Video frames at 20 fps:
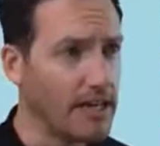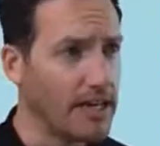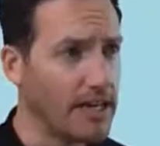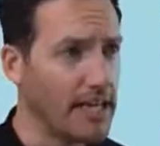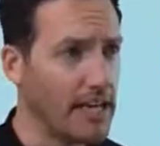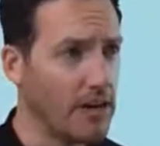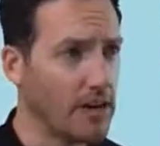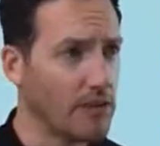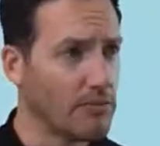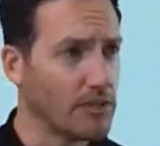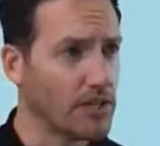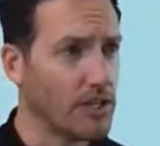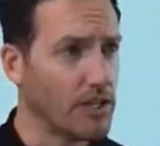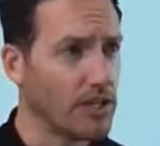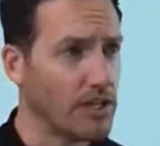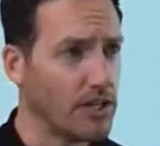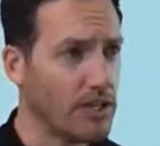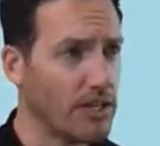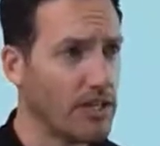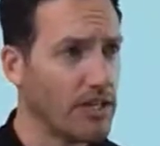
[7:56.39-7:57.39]
Here I'm just
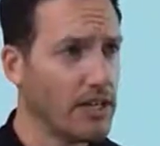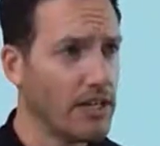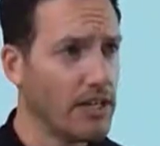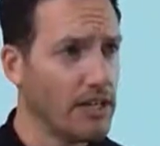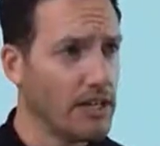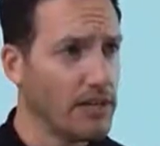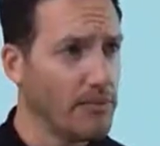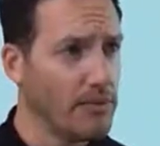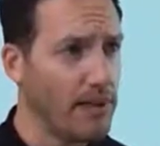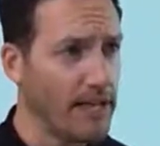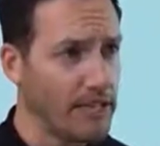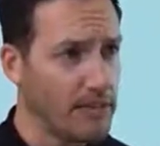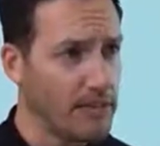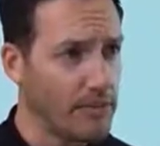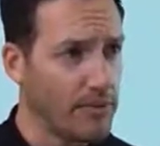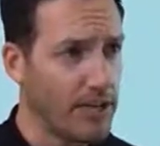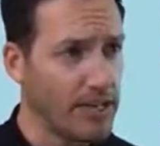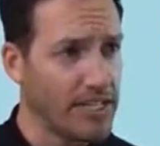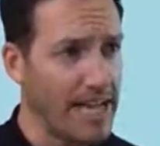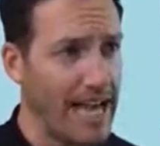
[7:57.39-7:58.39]
going to
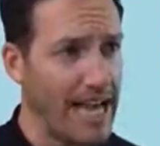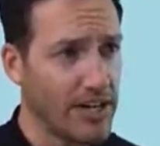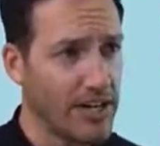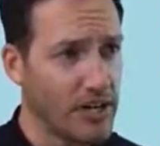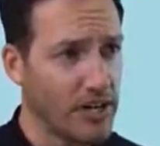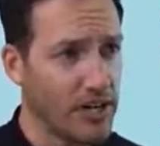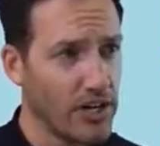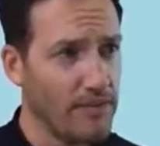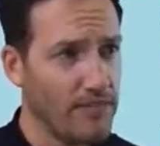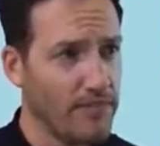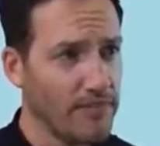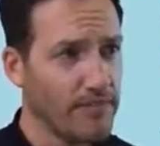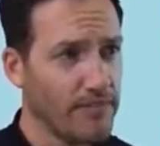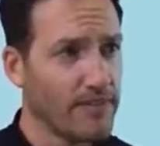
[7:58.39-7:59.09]
press enter,